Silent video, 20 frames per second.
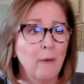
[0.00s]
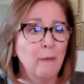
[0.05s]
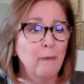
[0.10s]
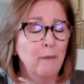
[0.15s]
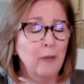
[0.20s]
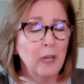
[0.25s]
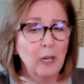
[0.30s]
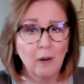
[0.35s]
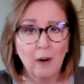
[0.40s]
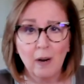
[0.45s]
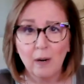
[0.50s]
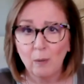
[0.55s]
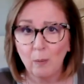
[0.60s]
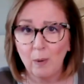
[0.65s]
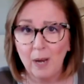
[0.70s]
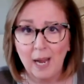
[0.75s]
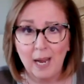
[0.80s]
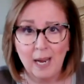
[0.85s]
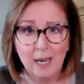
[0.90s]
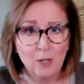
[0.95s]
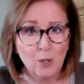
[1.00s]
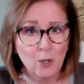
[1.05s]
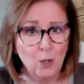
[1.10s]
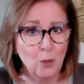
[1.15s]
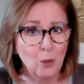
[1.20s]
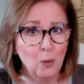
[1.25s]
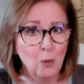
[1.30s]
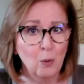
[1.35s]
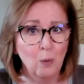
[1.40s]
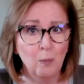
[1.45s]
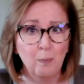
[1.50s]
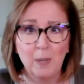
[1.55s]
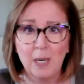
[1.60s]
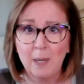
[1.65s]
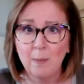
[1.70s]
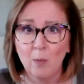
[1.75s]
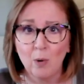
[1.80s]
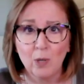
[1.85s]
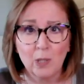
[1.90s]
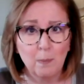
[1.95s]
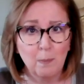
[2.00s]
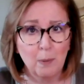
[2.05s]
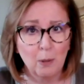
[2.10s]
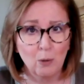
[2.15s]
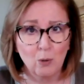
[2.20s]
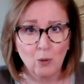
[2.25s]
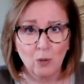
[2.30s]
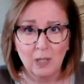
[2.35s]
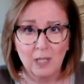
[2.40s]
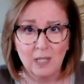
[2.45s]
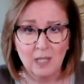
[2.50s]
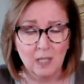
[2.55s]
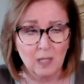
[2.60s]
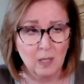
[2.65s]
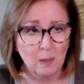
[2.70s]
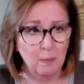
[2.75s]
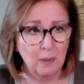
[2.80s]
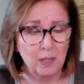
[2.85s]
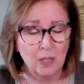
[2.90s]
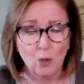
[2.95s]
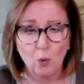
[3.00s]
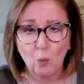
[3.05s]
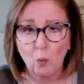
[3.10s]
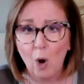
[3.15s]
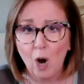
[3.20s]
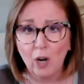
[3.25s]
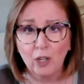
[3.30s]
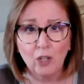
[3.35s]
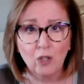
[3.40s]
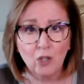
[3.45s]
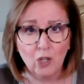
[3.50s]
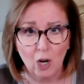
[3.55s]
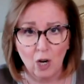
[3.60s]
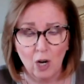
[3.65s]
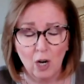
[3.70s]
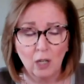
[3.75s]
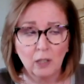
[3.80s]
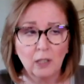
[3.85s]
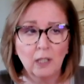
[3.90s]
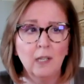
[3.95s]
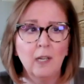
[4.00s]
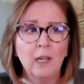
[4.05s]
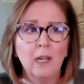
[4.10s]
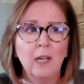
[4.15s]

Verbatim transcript: figure out a way to be more spiritually disciplined, to walk your talk,